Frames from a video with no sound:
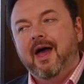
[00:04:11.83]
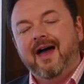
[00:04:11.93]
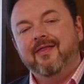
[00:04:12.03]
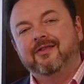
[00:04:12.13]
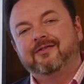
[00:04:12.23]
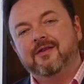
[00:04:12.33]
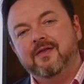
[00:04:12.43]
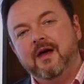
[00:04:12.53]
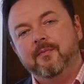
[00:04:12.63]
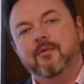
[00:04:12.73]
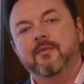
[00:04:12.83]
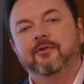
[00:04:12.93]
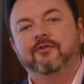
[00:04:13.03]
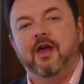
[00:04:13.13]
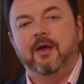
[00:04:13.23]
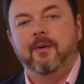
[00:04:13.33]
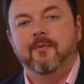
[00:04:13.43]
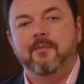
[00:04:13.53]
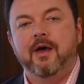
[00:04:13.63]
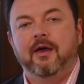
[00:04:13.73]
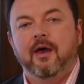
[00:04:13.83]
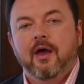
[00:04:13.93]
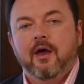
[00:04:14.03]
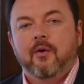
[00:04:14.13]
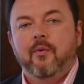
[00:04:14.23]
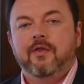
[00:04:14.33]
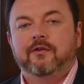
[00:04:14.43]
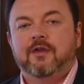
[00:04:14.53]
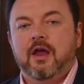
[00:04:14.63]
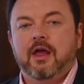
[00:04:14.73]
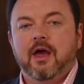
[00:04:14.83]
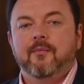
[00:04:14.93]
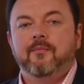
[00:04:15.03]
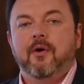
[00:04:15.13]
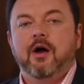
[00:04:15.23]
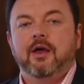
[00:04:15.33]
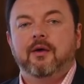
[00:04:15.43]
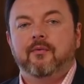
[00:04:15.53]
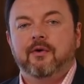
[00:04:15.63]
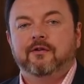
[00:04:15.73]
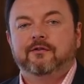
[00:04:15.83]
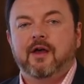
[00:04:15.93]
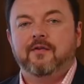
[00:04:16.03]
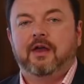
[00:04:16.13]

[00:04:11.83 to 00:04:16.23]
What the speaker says: And that's the number one mistake people make when they're starting out buying real estate.